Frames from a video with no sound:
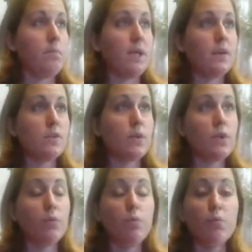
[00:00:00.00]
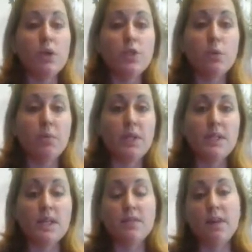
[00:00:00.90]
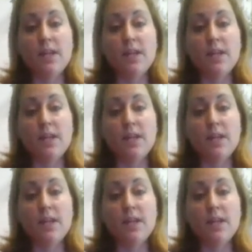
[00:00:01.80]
Because when you build your business,